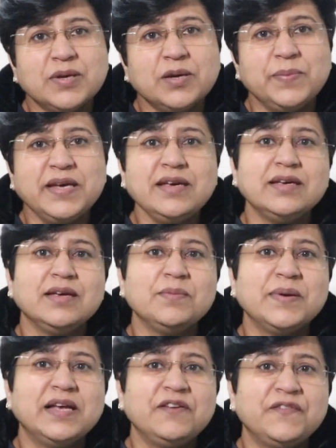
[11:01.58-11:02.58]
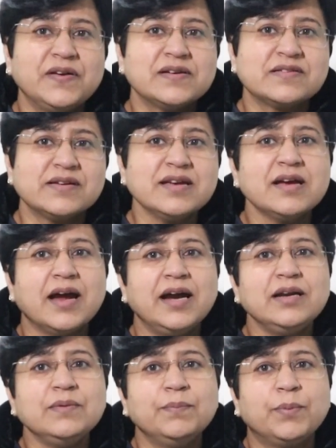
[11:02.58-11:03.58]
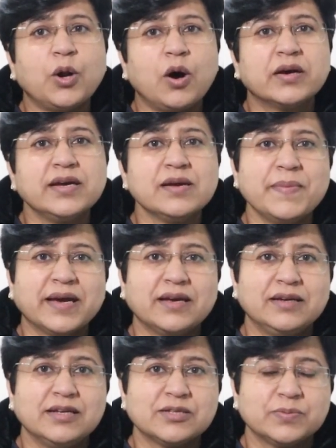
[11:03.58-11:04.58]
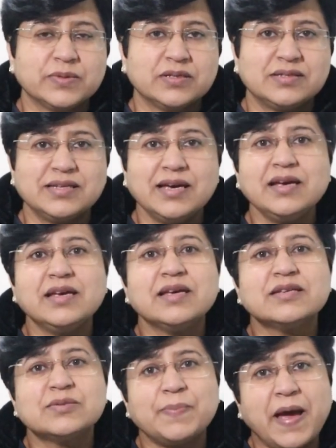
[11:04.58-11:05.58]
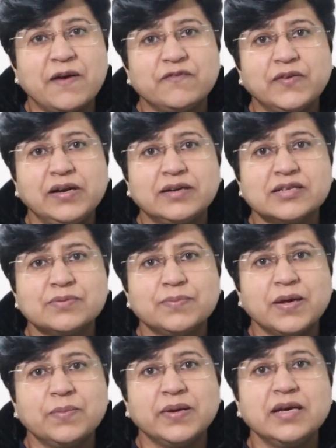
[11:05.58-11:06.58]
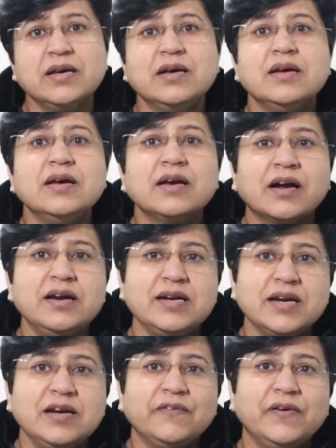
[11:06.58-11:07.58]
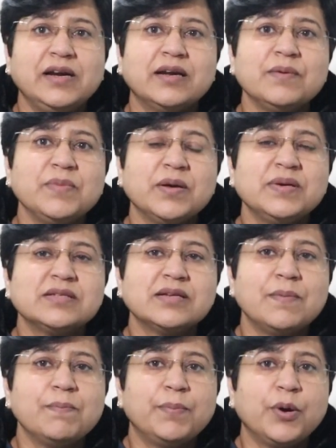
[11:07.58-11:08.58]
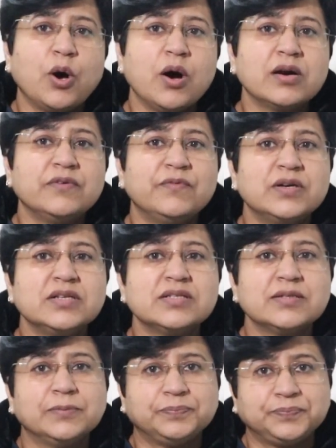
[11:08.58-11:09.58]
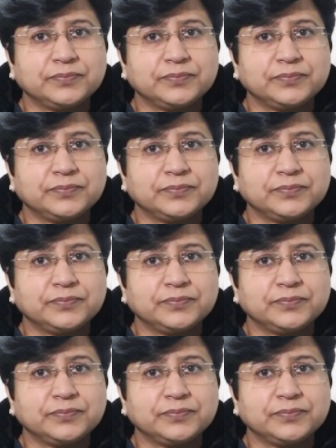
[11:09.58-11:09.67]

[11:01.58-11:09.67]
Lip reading: may be email filtering and blocking mechanism. Say spam filters, maybe content filter, maybe some blocked words